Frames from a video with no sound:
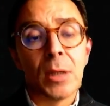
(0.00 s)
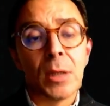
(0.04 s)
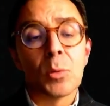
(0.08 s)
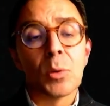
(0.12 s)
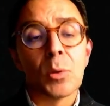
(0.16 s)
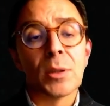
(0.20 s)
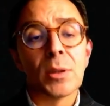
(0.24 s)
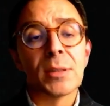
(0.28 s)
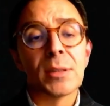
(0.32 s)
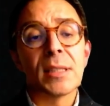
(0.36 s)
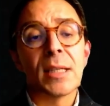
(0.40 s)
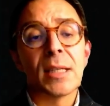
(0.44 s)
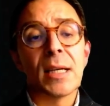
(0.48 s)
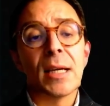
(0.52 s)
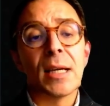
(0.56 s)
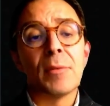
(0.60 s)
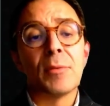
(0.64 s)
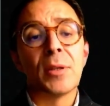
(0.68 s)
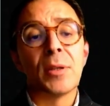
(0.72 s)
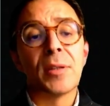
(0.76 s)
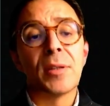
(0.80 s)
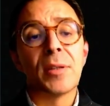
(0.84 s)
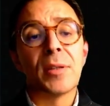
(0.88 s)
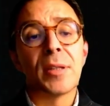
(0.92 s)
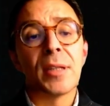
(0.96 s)
Once
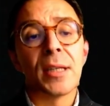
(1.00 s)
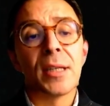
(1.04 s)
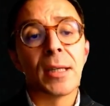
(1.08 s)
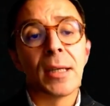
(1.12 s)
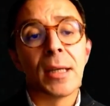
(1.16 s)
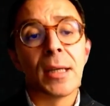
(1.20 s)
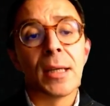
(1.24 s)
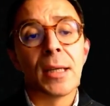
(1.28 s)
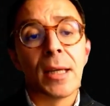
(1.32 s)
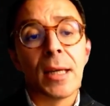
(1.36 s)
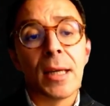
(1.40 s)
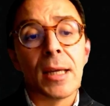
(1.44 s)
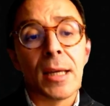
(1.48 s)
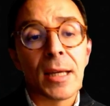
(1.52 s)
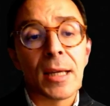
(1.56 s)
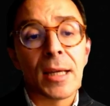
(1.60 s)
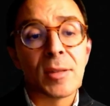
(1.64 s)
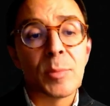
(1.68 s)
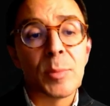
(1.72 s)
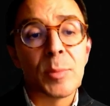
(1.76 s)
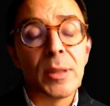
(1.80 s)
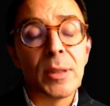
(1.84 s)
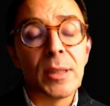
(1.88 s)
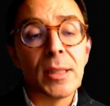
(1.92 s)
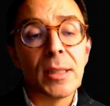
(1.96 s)
everything has
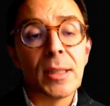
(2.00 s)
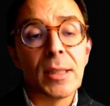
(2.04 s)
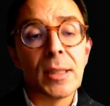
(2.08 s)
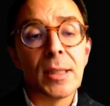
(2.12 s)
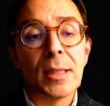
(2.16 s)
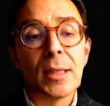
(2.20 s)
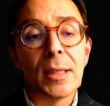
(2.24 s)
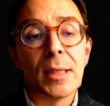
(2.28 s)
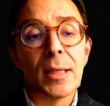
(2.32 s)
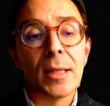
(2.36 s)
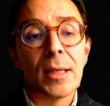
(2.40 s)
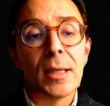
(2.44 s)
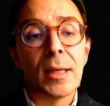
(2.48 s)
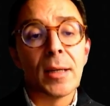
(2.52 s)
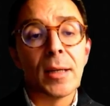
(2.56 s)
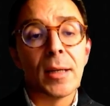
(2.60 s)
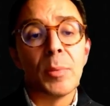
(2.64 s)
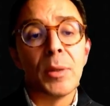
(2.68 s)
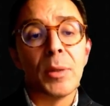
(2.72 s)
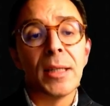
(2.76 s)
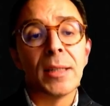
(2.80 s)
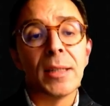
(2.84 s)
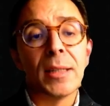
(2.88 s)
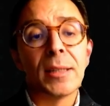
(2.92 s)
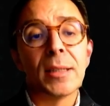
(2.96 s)
been
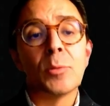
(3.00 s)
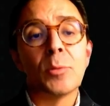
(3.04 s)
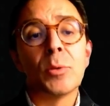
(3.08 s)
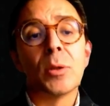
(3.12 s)
ablated,